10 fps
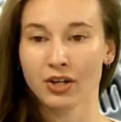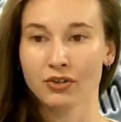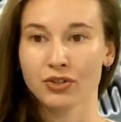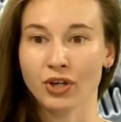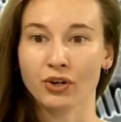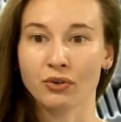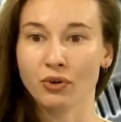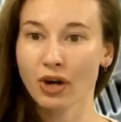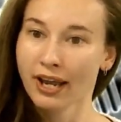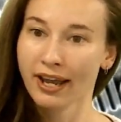So
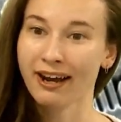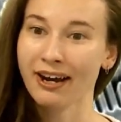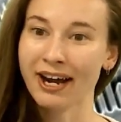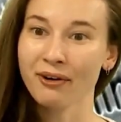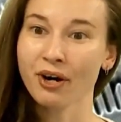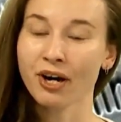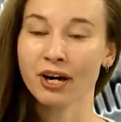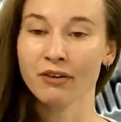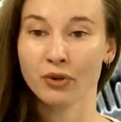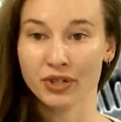how
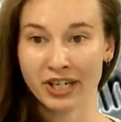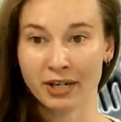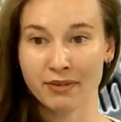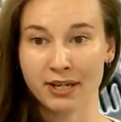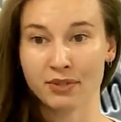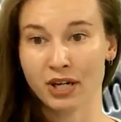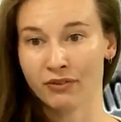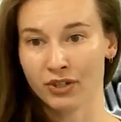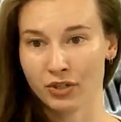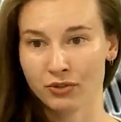are focused ion beams
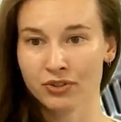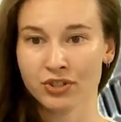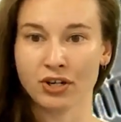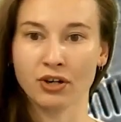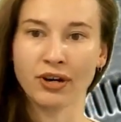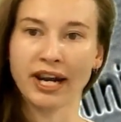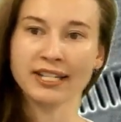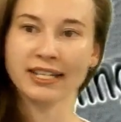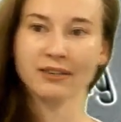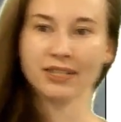often used? So as I was